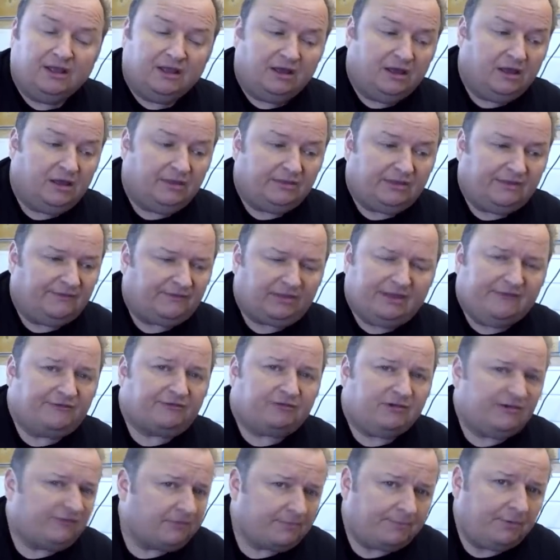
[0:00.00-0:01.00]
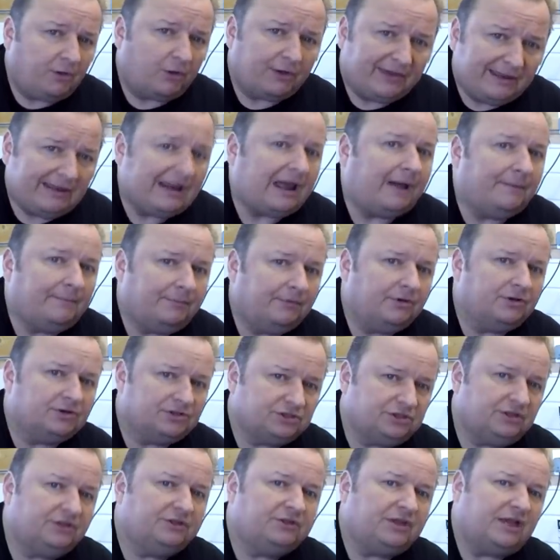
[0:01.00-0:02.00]
they're forever blocking up because
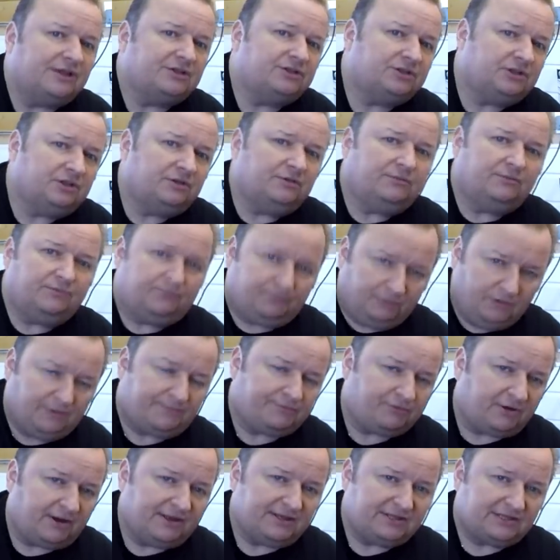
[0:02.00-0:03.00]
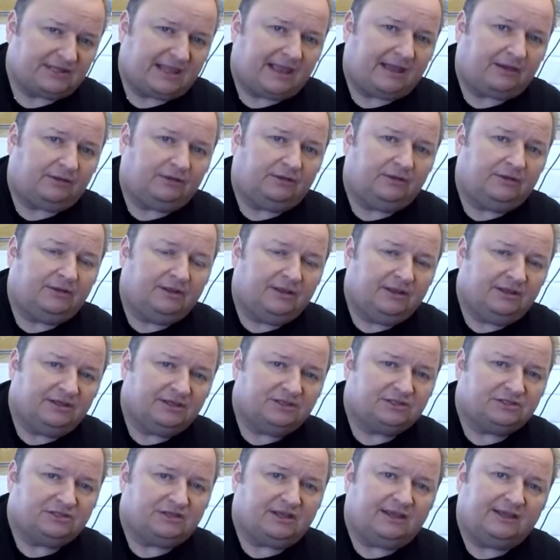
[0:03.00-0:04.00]
of the dust that breaks down and
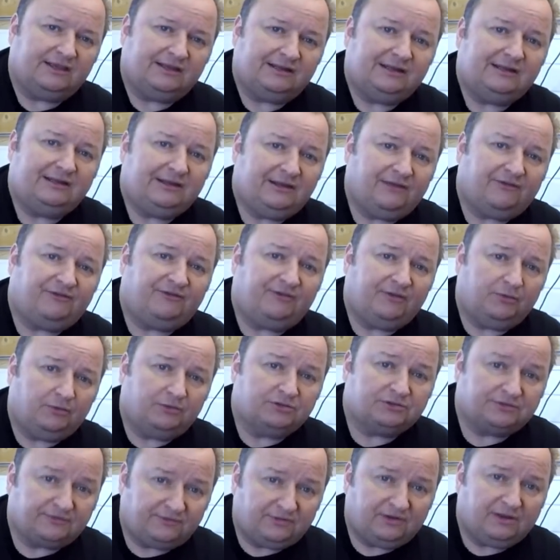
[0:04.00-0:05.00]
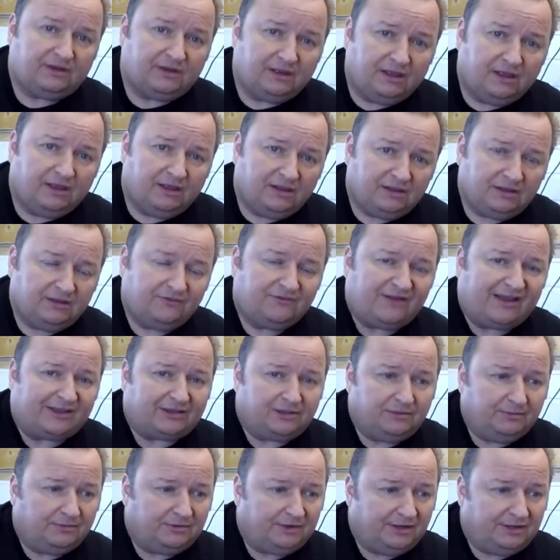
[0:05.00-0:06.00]
is taken into your filters of your
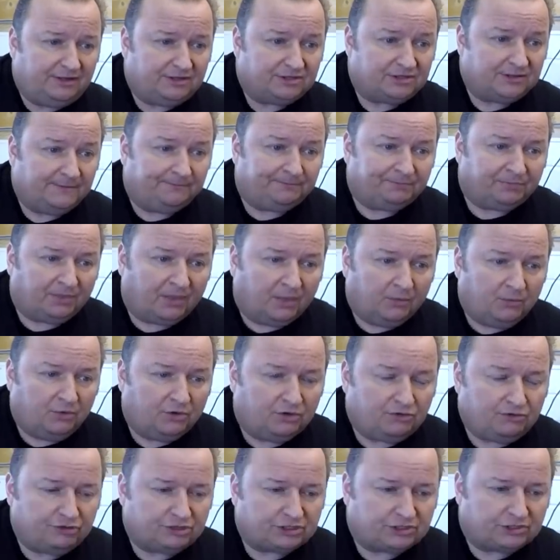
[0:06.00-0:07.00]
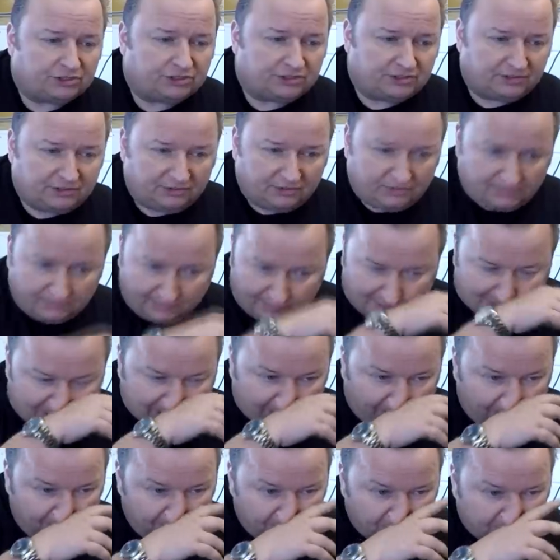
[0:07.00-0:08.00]
vacuum cleaners. Well, Chris
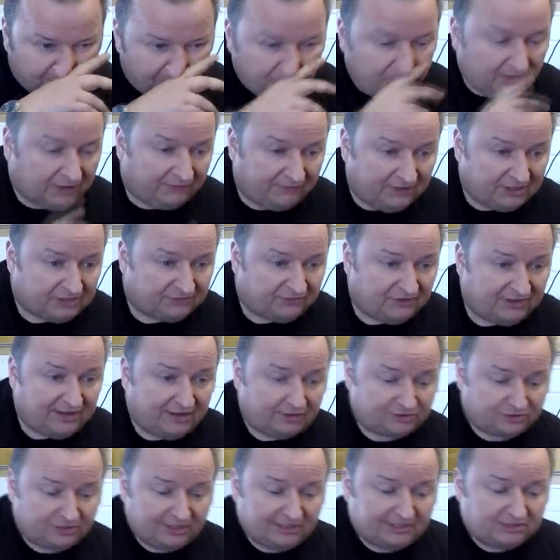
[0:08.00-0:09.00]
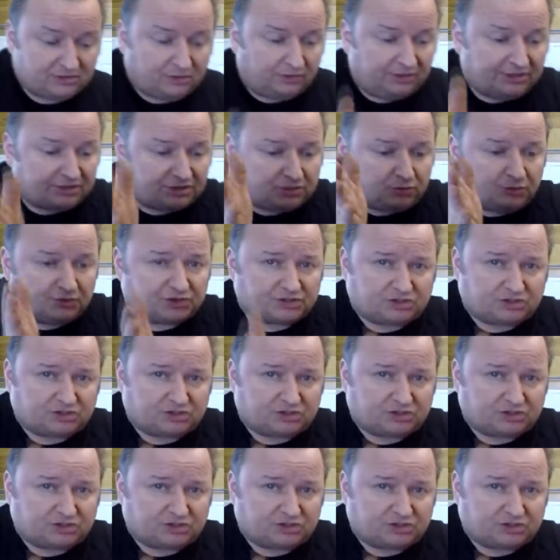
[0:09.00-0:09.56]
showed in one of his videos that he's got this sort of